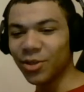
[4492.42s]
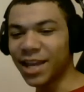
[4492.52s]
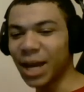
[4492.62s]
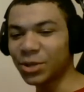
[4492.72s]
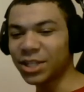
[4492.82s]
the
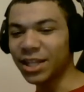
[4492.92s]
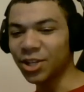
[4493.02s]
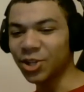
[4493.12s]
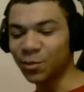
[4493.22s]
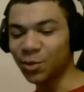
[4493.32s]
cameras that they
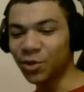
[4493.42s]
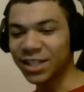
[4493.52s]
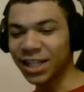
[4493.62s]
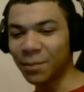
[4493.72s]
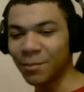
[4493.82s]
use for movies,
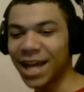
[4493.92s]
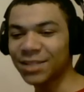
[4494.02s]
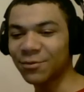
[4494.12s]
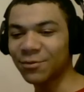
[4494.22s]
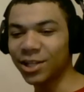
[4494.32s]
like the
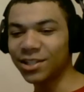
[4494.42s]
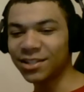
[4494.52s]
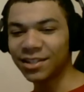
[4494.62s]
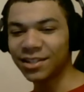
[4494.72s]
massive ones?